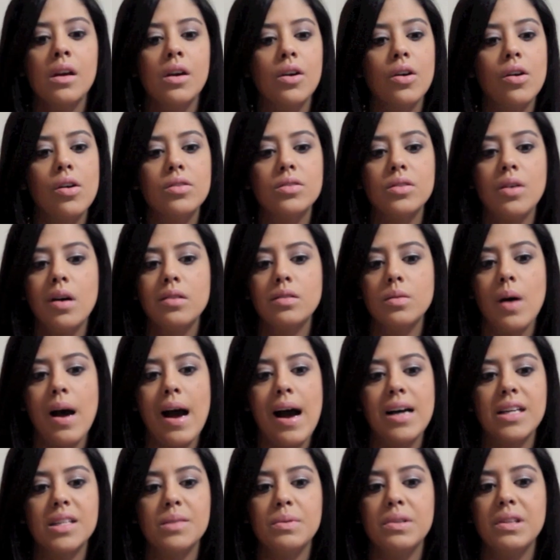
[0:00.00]
Girls also
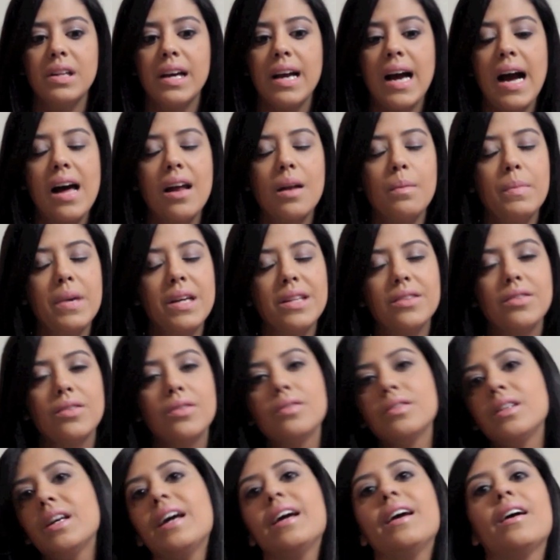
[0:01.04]
ask me like how to make
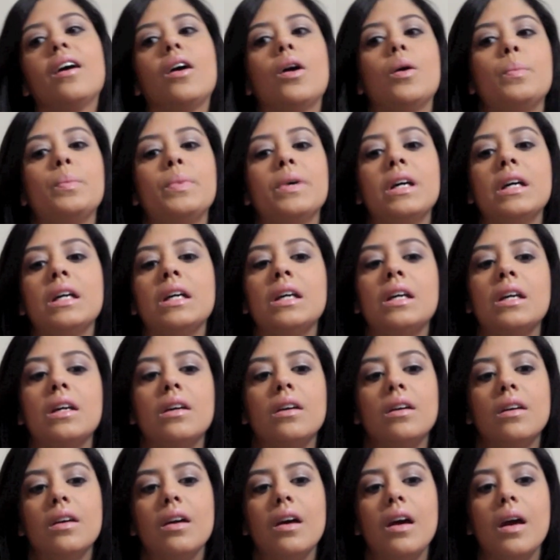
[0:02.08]
their layout, but
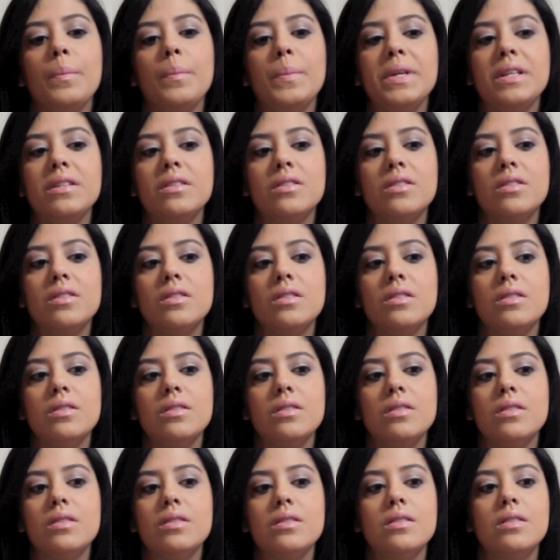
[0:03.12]
I mean,
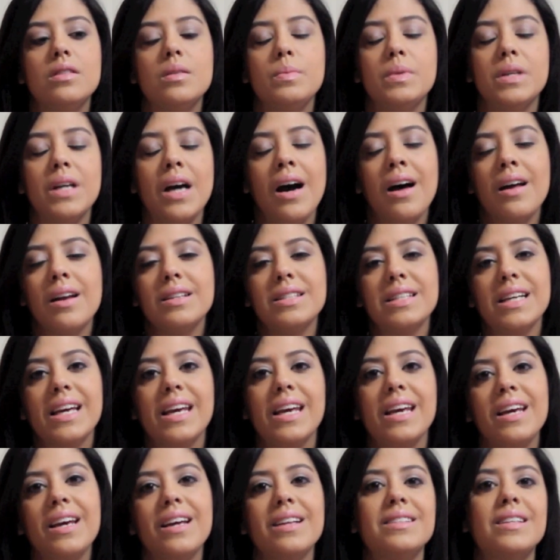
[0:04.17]
to be honest, I
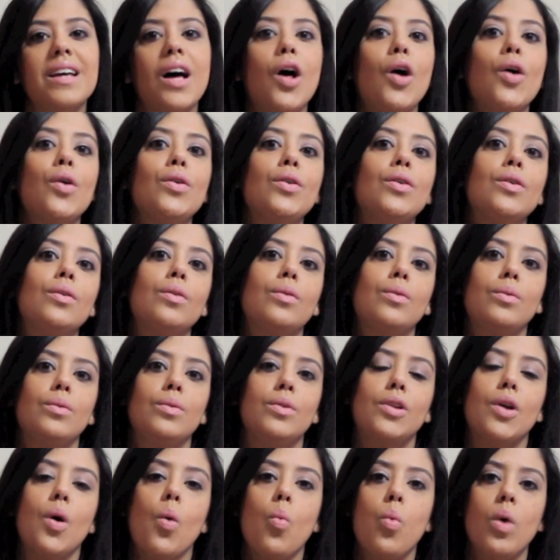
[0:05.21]
can't tell you,
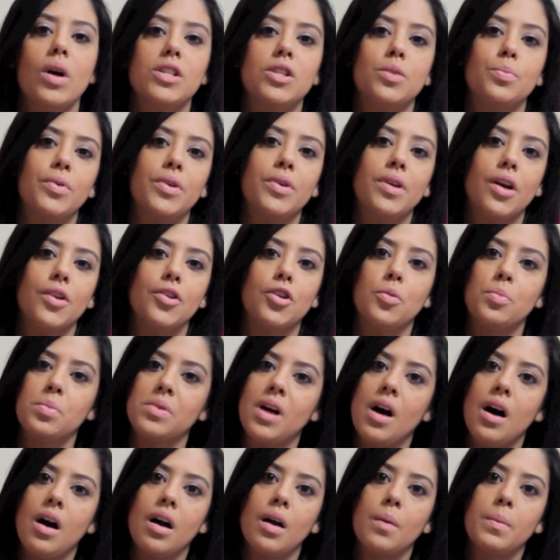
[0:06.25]
you know, what to put on your
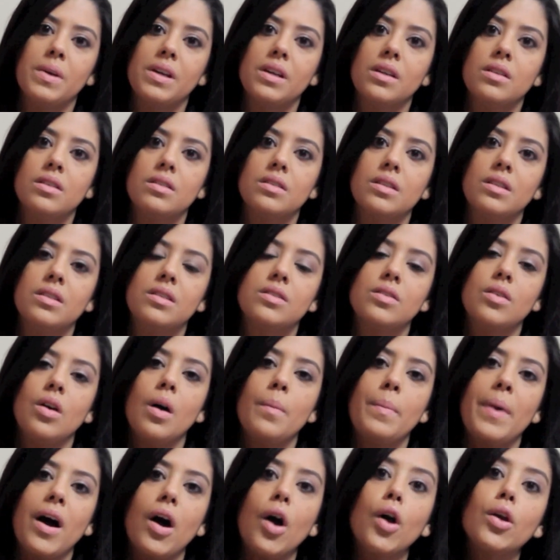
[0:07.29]
blog, because it's
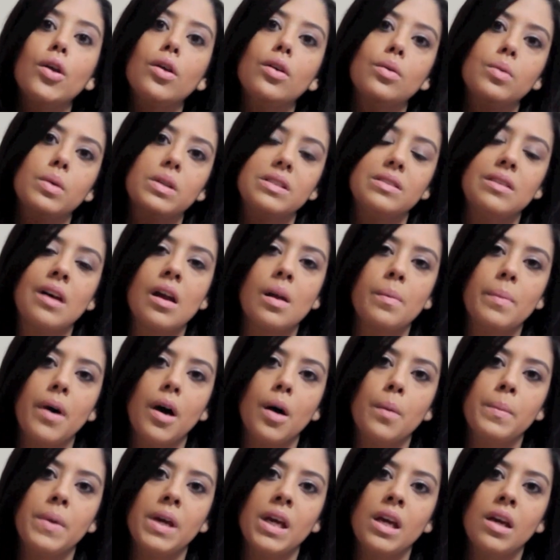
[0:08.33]
about you, it's not
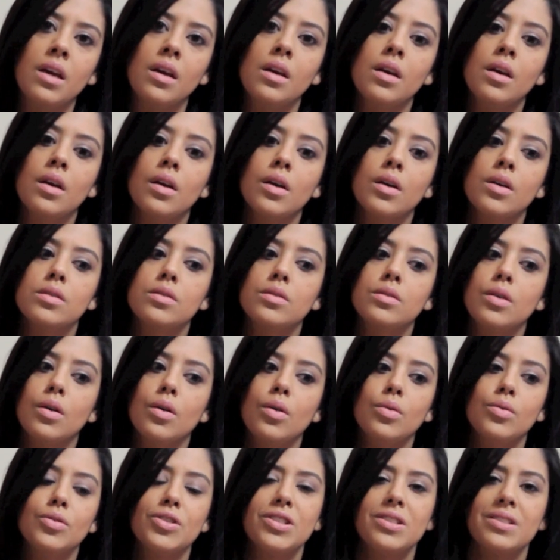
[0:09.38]
about me.
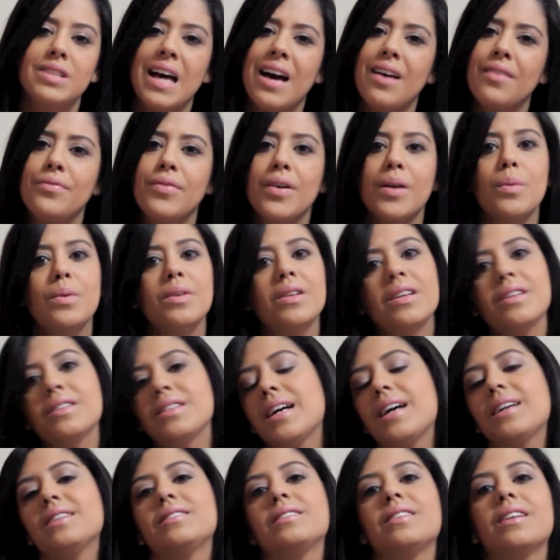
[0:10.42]
So just have fun with it,
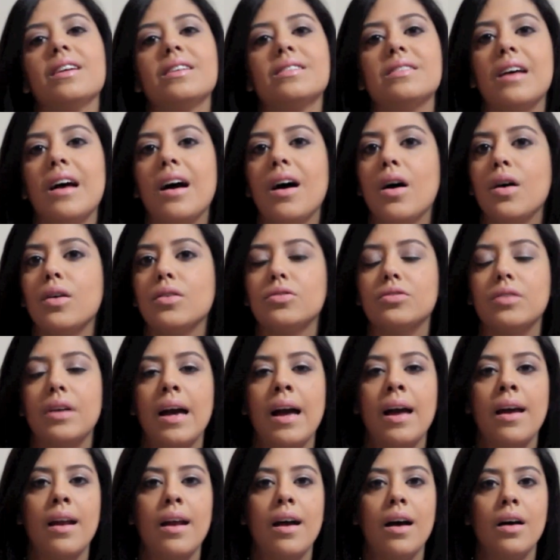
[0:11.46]
test things out,
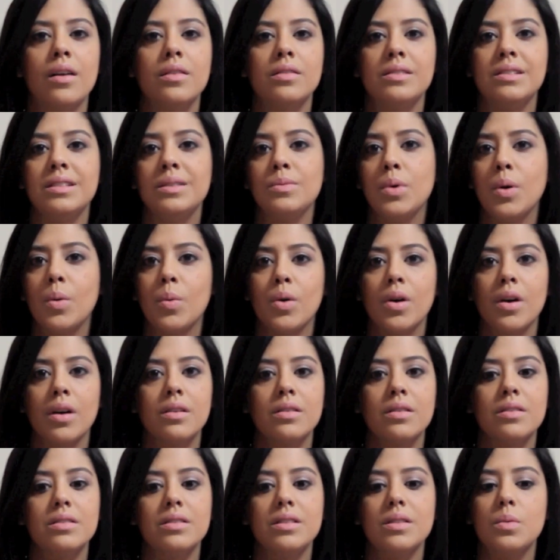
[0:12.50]
try it out, see what
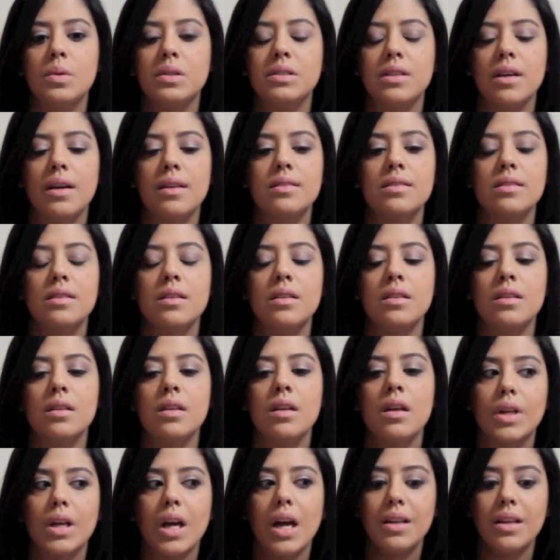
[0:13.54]
works, see what doesn't.